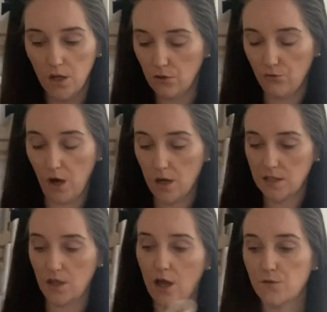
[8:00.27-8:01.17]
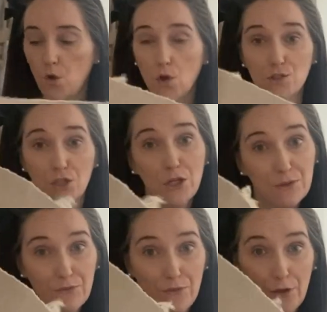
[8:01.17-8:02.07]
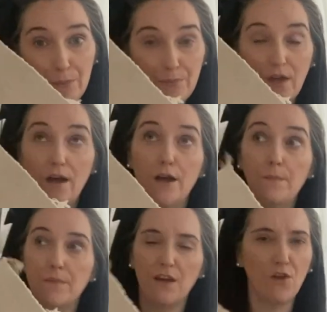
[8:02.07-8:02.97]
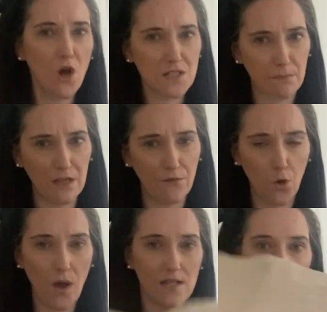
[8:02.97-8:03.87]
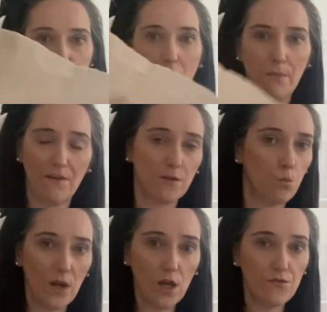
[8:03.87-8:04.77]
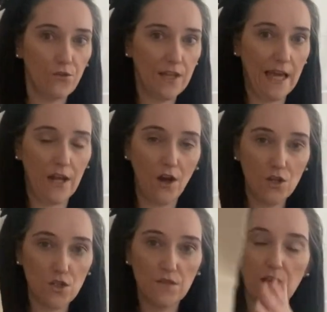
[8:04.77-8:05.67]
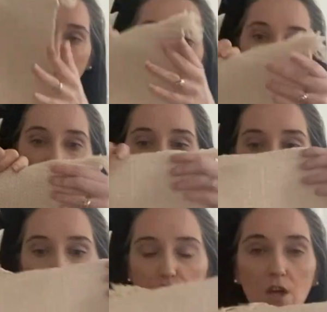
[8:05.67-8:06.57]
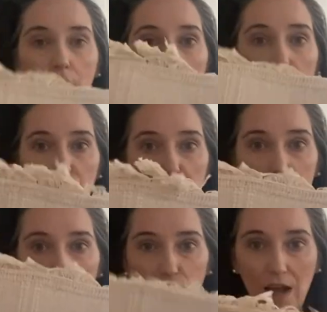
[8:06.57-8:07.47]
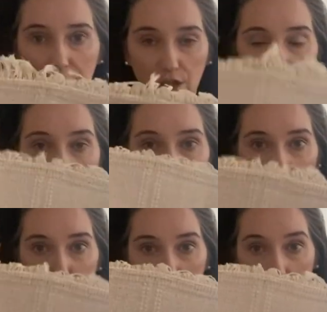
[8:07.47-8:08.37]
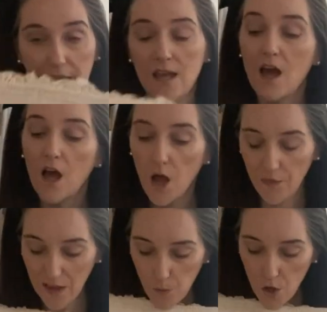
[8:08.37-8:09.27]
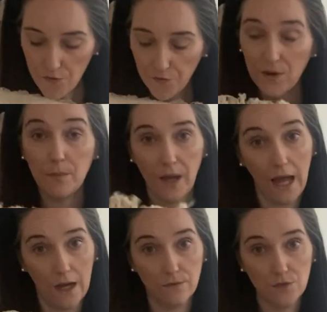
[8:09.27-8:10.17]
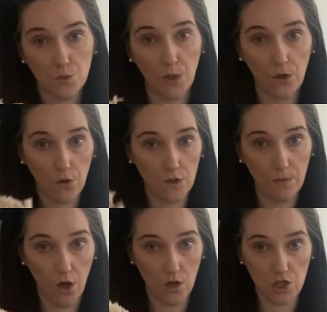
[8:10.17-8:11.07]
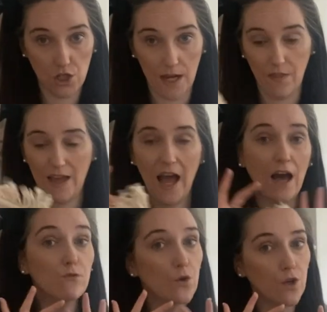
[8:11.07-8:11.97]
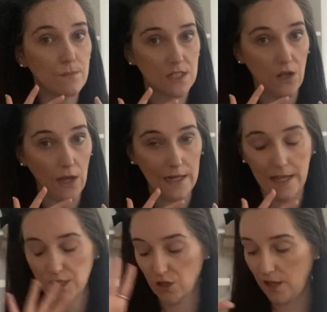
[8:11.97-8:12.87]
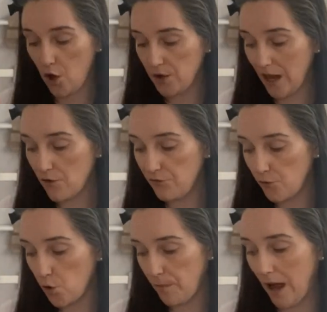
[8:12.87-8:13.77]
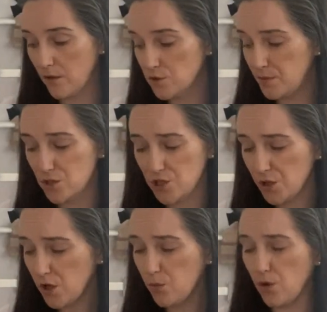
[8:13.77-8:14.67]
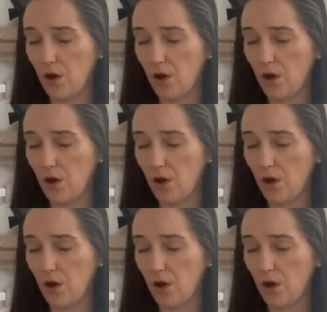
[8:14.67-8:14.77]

rugs. I've got two of them, and they've lasted me for quite some time. I've had them well over a year, and I just think they're such good value for money. They were £3 when I got them last year. They have gone up slightly, so they are now £4. But do you know what,